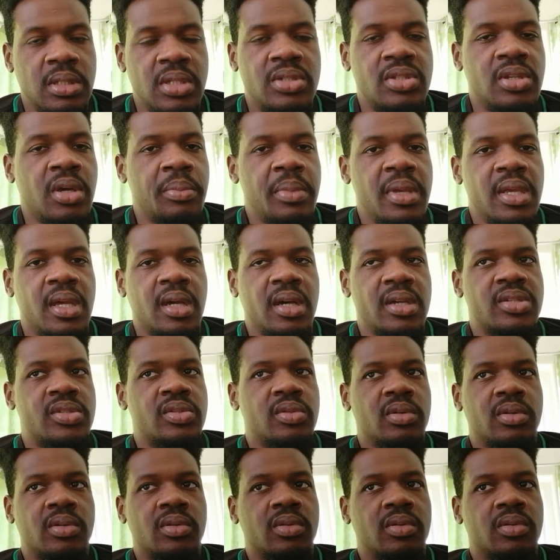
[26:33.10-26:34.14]
This is Jamaica,
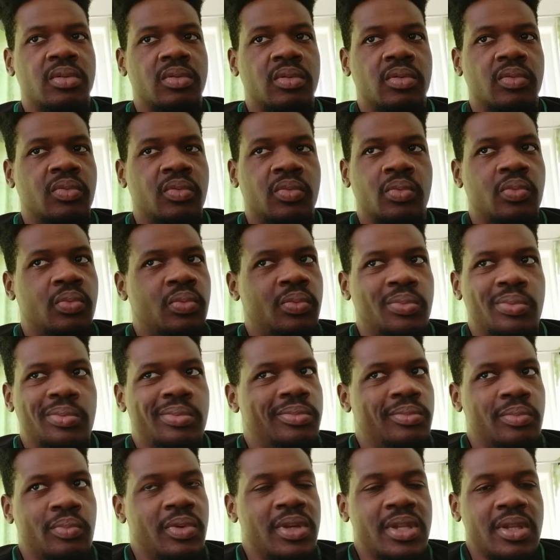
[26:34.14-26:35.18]
so
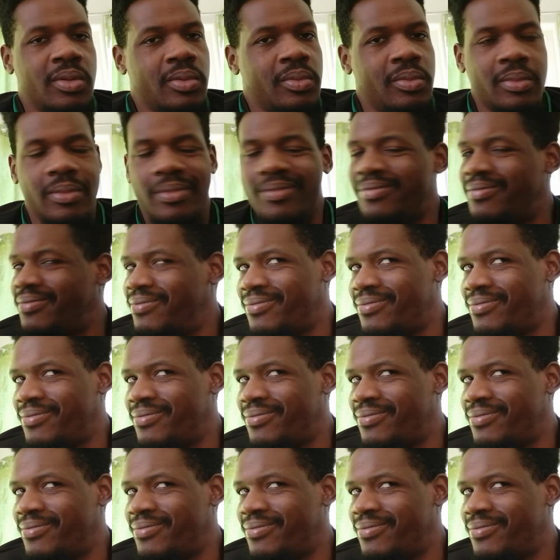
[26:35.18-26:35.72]
we